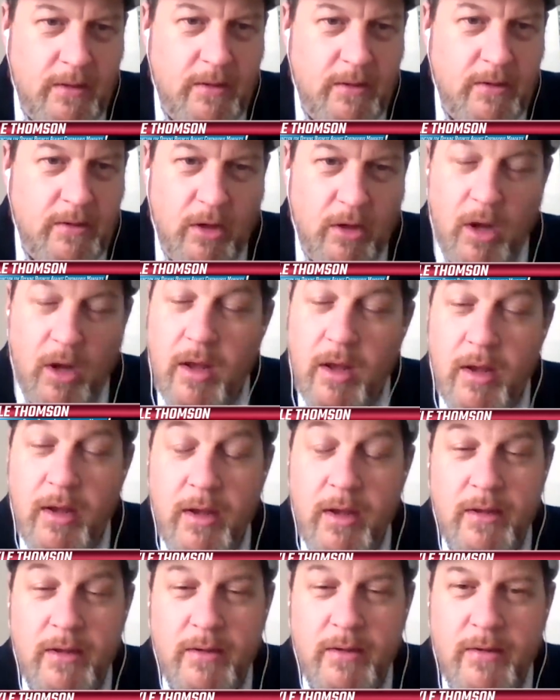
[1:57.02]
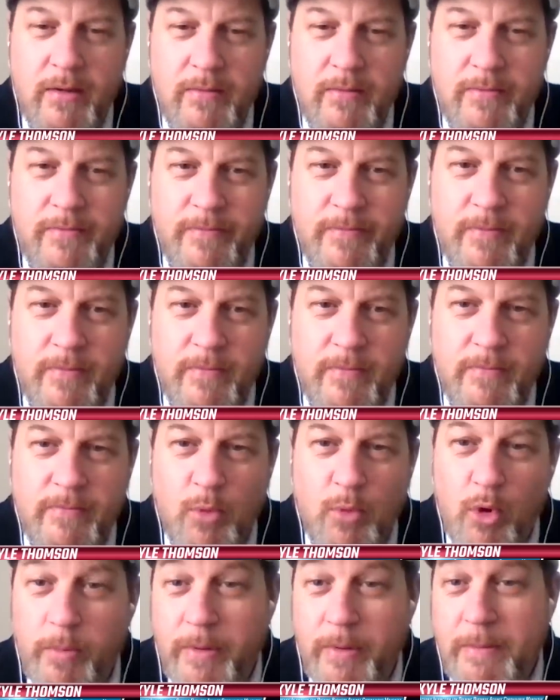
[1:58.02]
yeah, the,
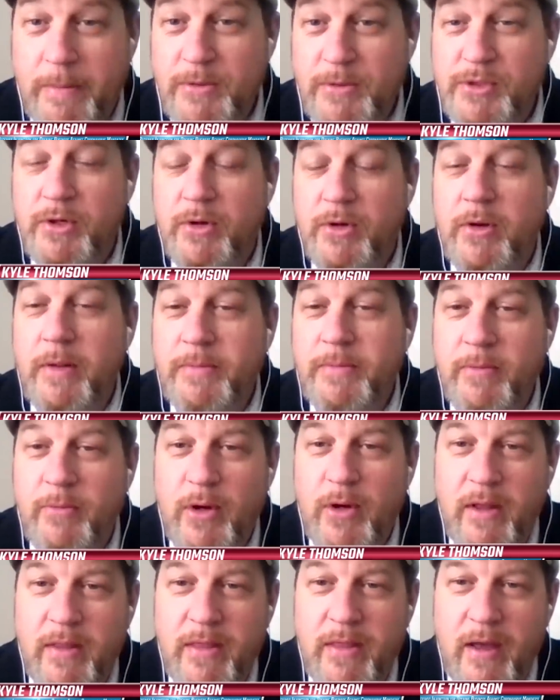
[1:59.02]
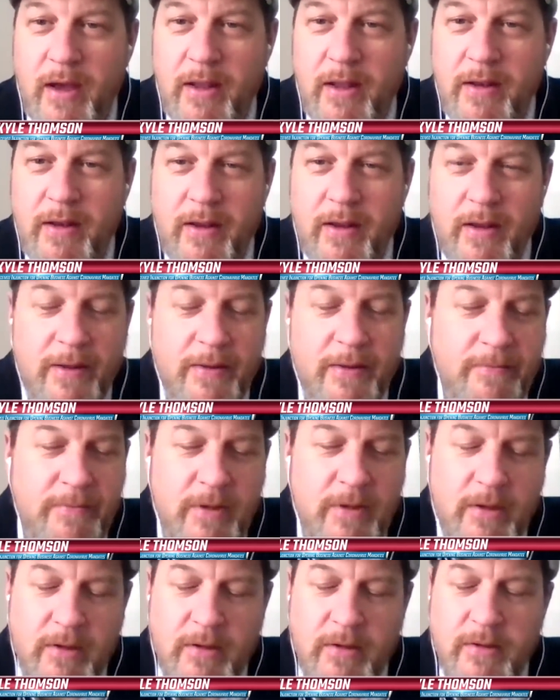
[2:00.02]
more people showed up than what I thought. Um,
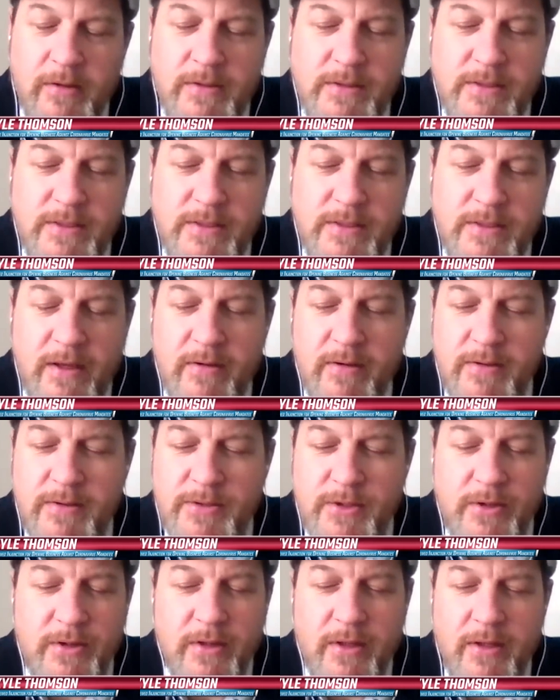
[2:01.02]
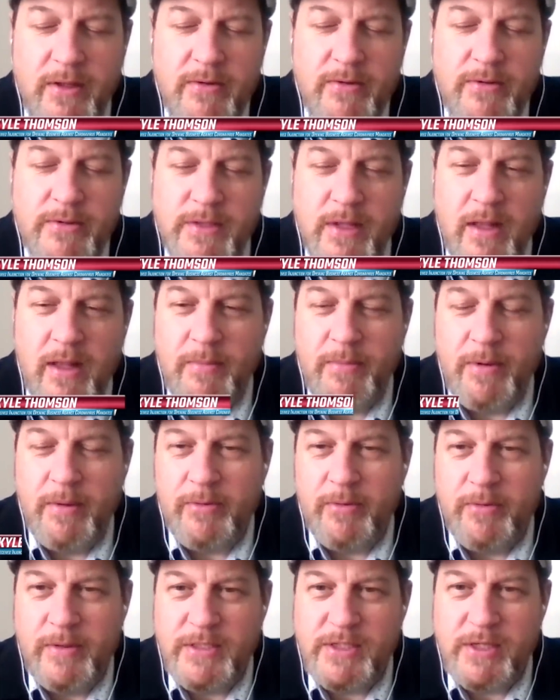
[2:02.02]
it, it, certainly, there was a lot of
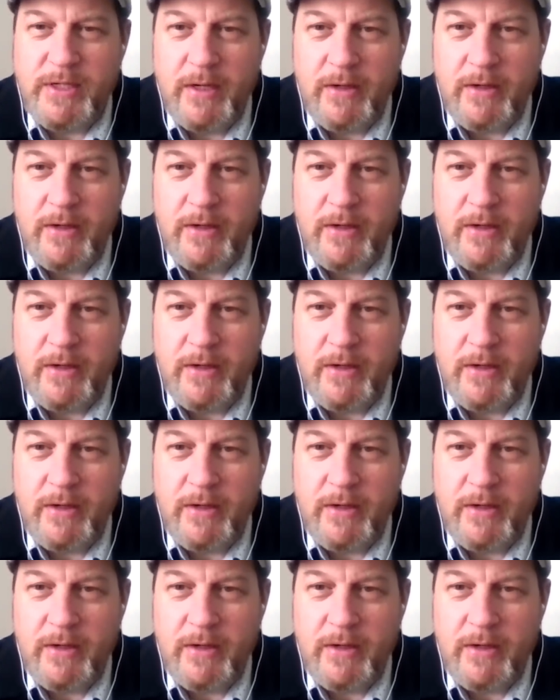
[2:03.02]
people reaching